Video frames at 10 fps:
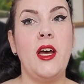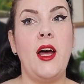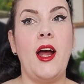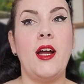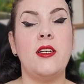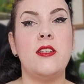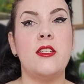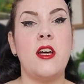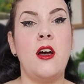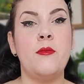And
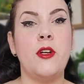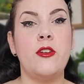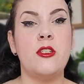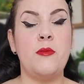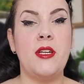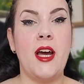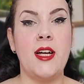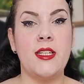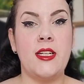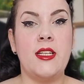I'm going to be
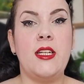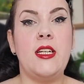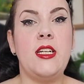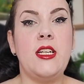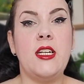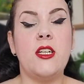adding the